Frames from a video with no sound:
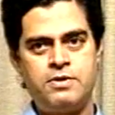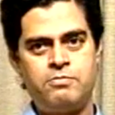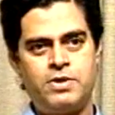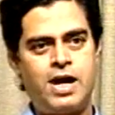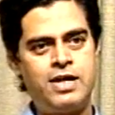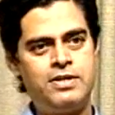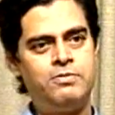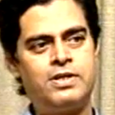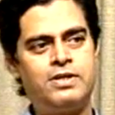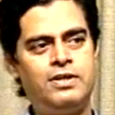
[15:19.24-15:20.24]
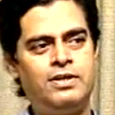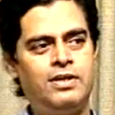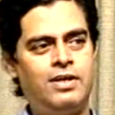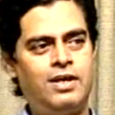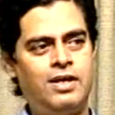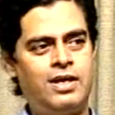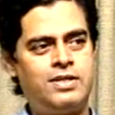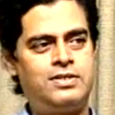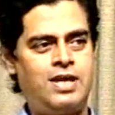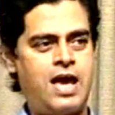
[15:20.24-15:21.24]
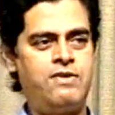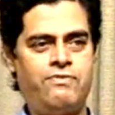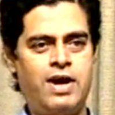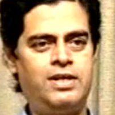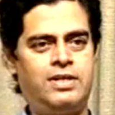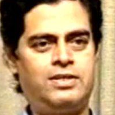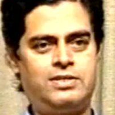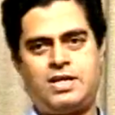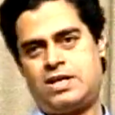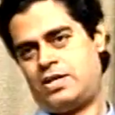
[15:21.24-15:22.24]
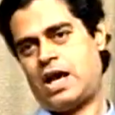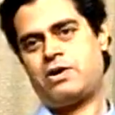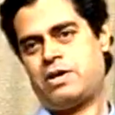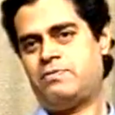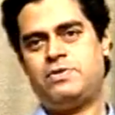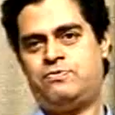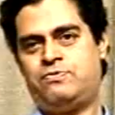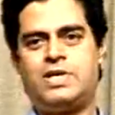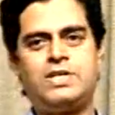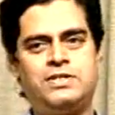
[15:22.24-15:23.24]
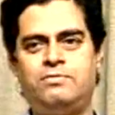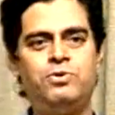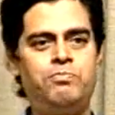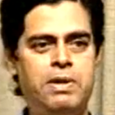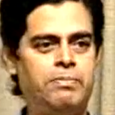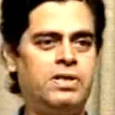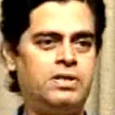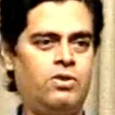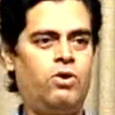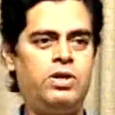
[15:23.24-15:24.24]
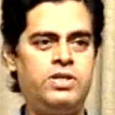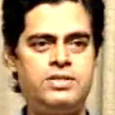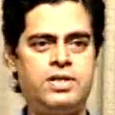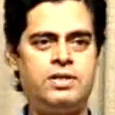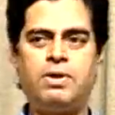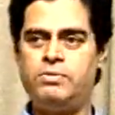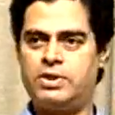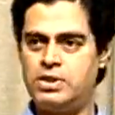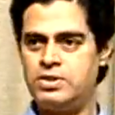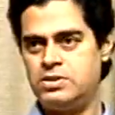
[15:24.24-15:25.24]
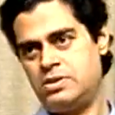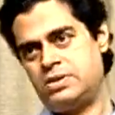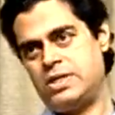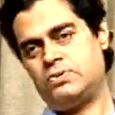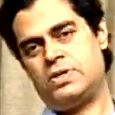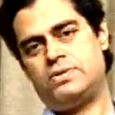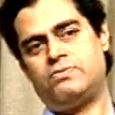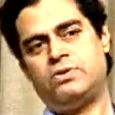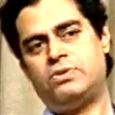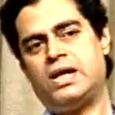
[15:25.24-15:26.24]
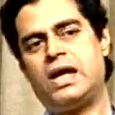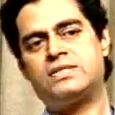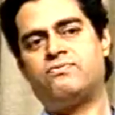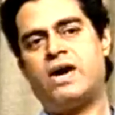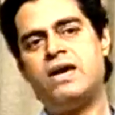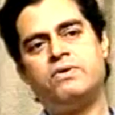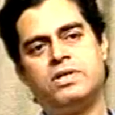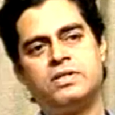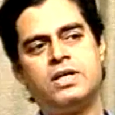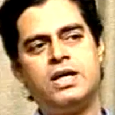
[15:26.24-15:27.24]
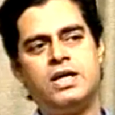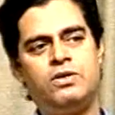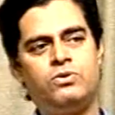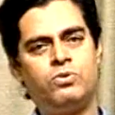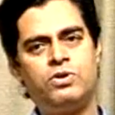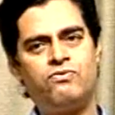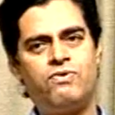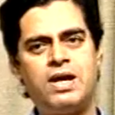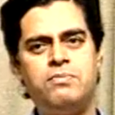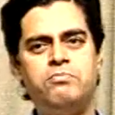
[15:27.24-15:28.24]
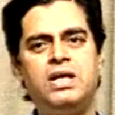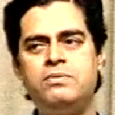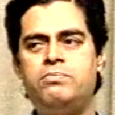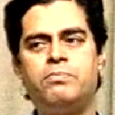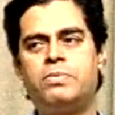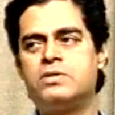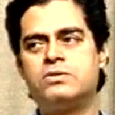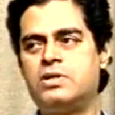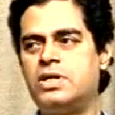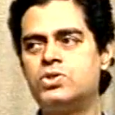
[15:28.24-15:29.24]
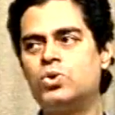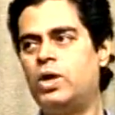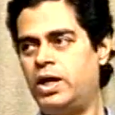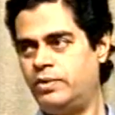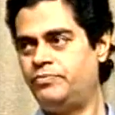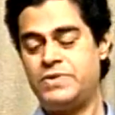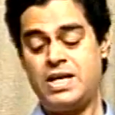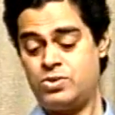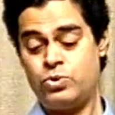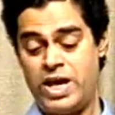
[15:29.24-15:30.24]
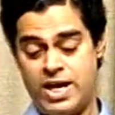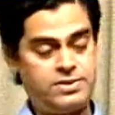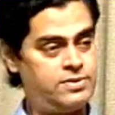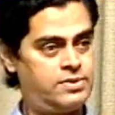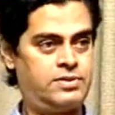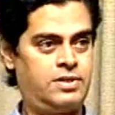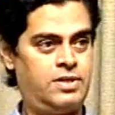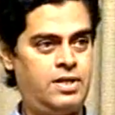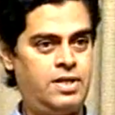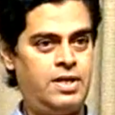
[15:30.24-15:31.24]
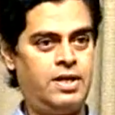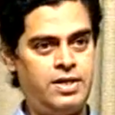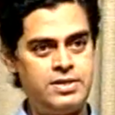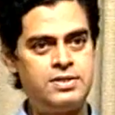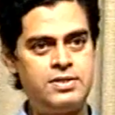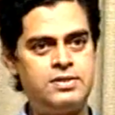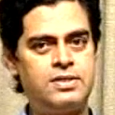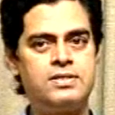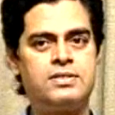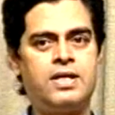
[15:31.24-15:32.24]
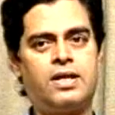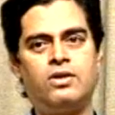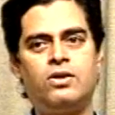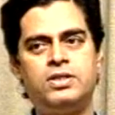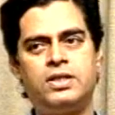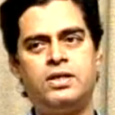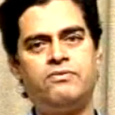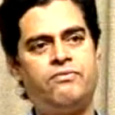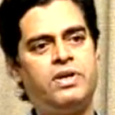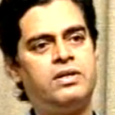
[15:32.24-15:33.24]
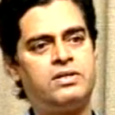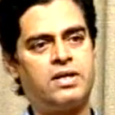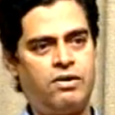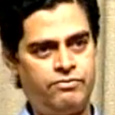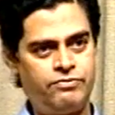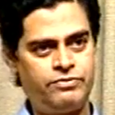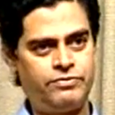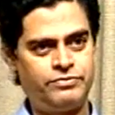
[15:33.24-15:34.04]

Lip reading: But ultimately, I find that if you just review papers, all recent publications as well as within the last 5 years, you do not find many papers on SOI, SOS. The reason is it is technologically very tough.